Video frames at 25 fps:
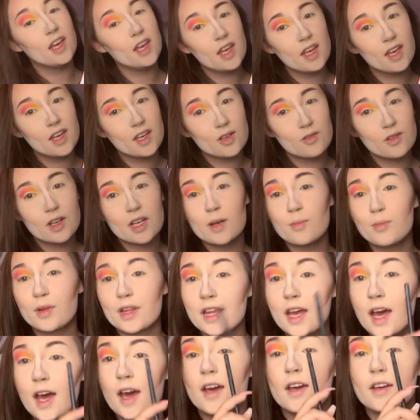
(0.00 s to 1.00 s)
and we're gonna put
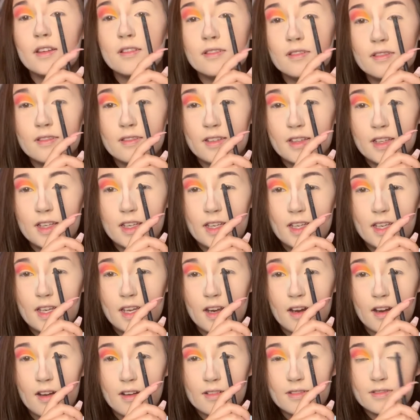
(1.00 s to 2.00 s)
that
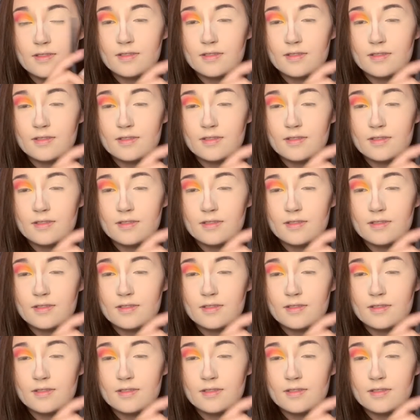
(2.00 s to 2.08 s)
here